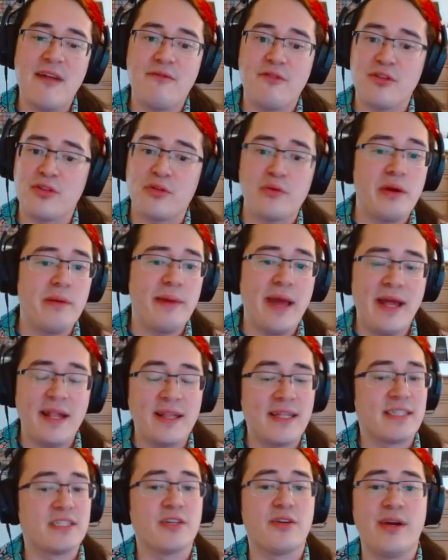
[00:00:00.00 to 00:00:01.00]
for 3 mana.
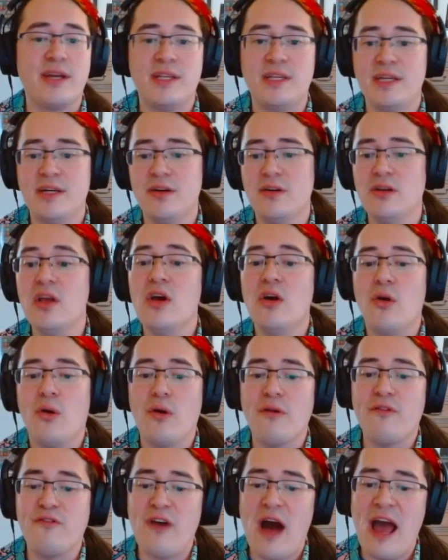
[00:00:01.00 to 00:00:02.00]
That's a great deal.
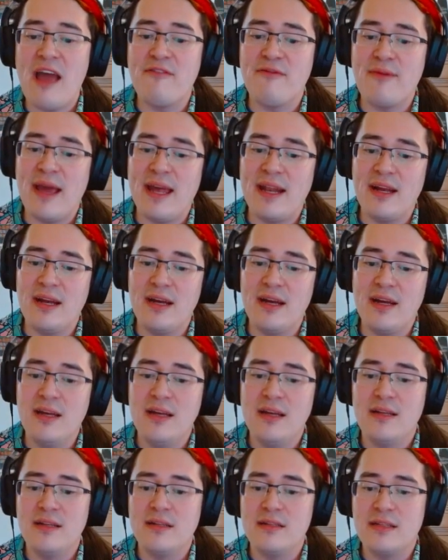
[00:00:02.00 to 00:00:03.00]
Or 5 mana,
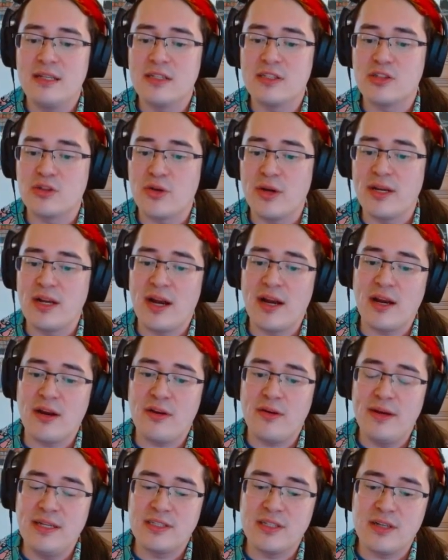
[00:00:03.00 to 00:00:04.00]
destroy target
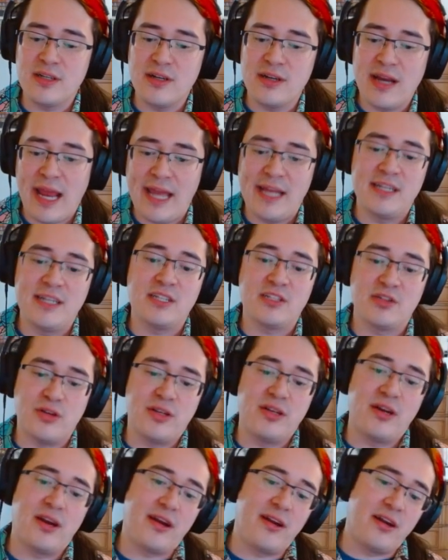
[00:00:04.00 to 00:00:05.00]
creature and destroy
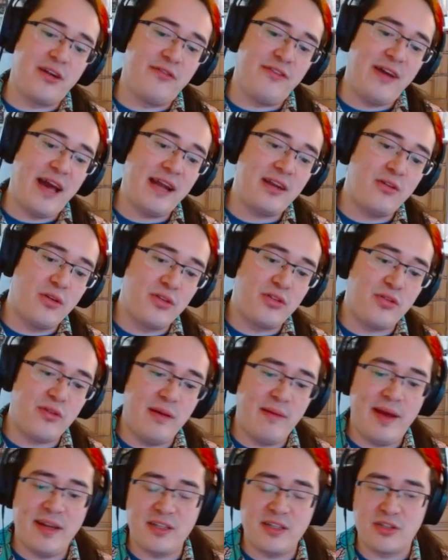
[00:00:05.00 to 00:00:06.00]
target artifact, or 3
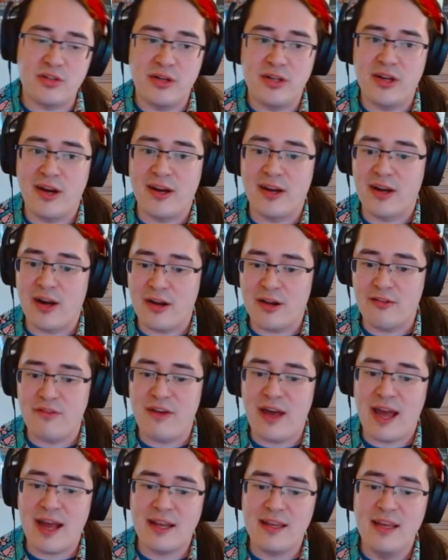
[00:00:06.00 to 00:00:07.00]
mana, destroy target
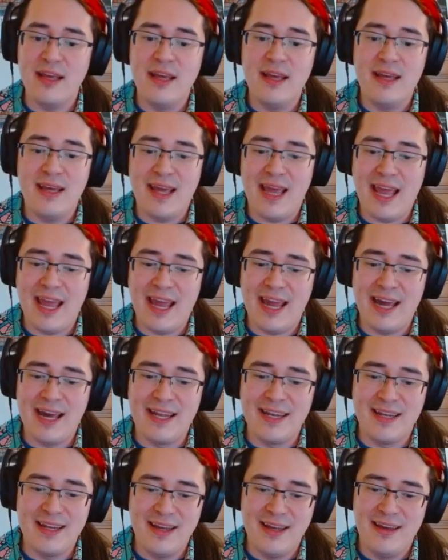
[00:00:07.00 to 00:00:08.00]
artifact.
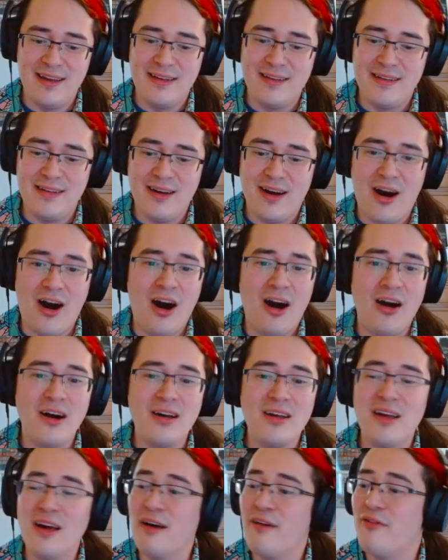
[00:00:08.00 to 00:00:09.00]
And
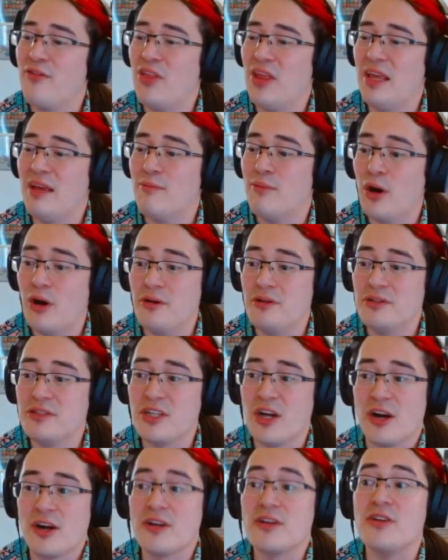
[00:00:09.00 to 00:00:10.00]
all of the modes
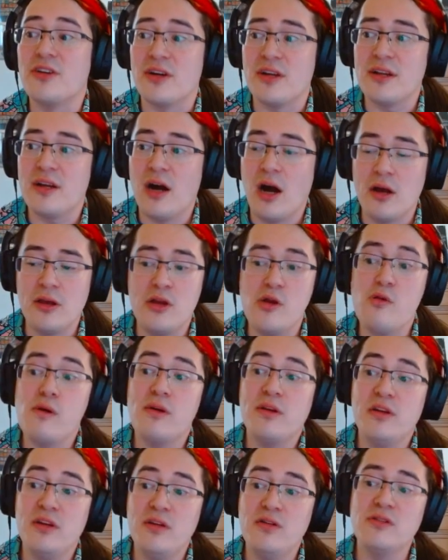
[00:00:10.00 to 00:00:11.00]
are good. You
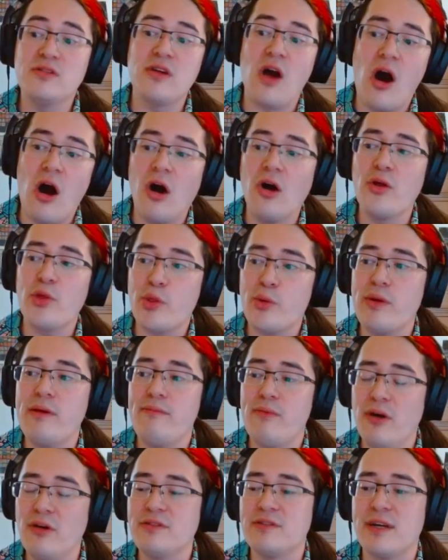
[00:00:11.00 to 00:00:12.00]
will use all 3
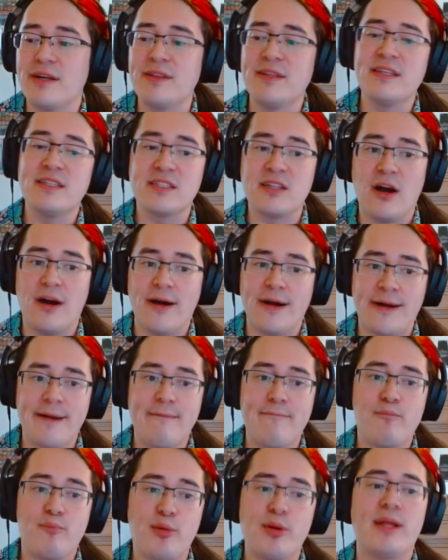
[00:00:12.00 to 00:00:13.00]
modes on this
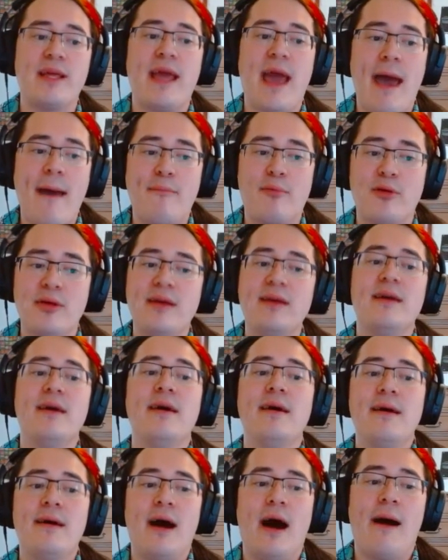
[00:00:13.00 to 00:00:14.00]
card pretty happily.
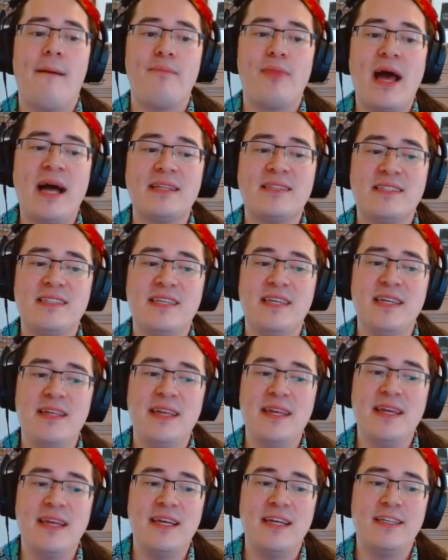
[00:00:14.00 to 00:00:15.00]
That
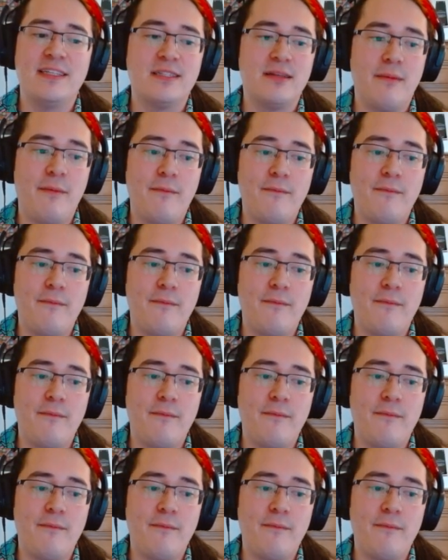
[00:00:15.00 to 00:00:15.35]
ceiling is